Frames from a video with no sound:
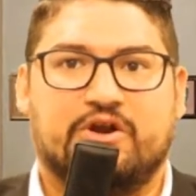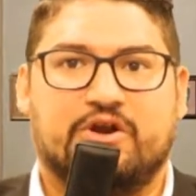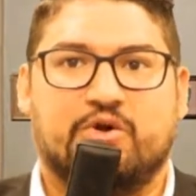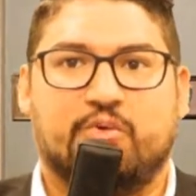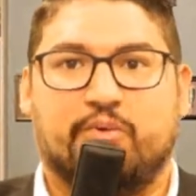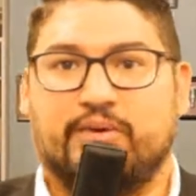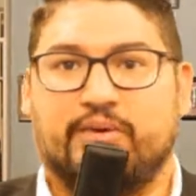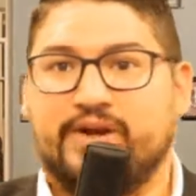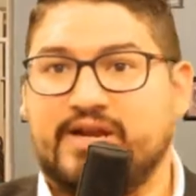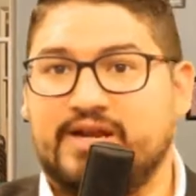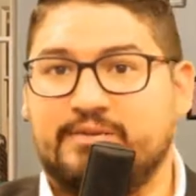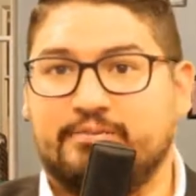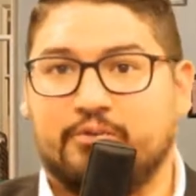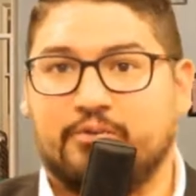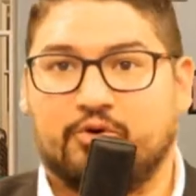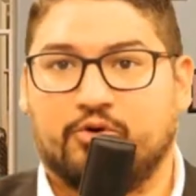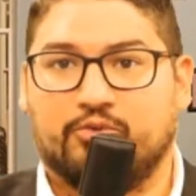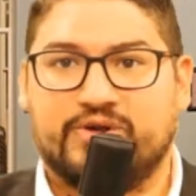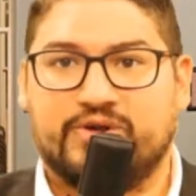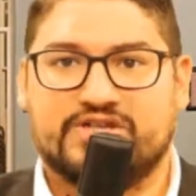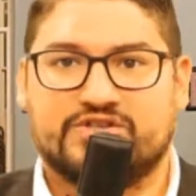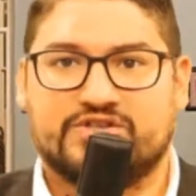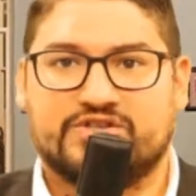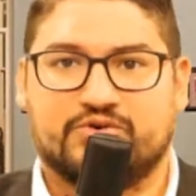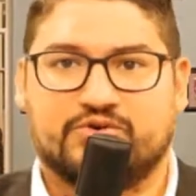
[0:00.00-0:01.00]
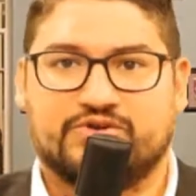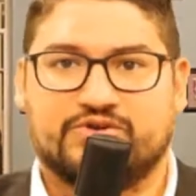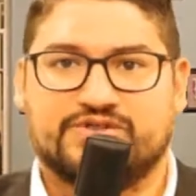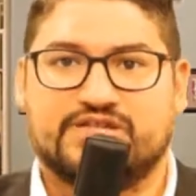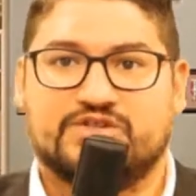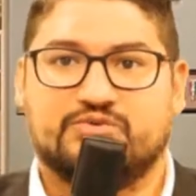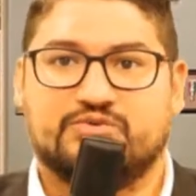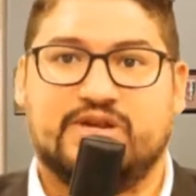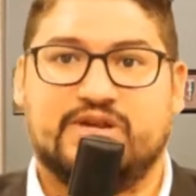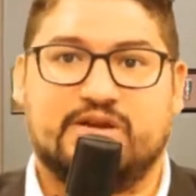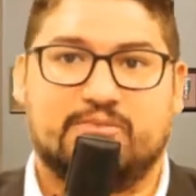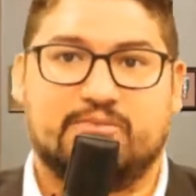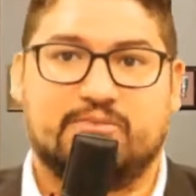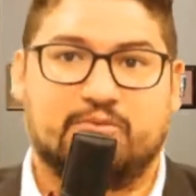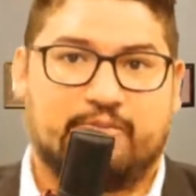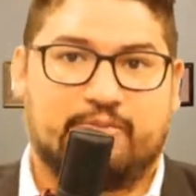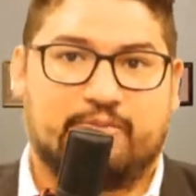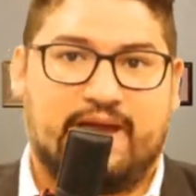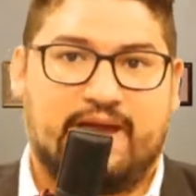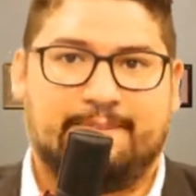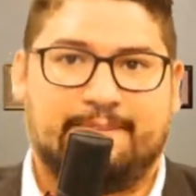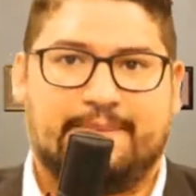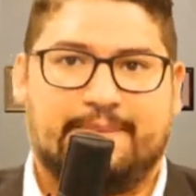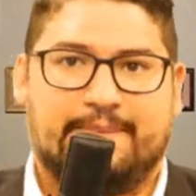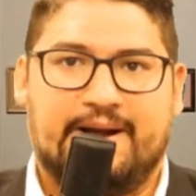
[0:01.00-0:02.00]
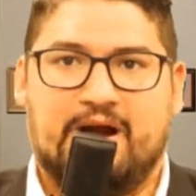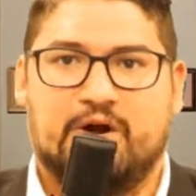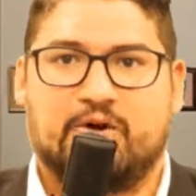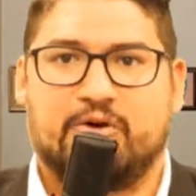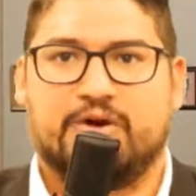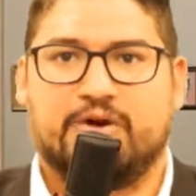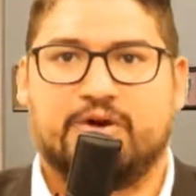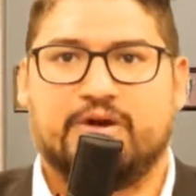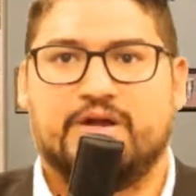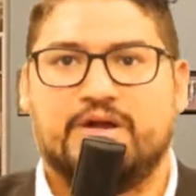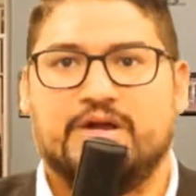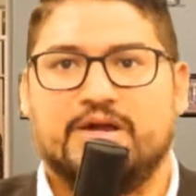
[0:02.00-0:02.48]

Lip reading: we need more resources. We need more manpower.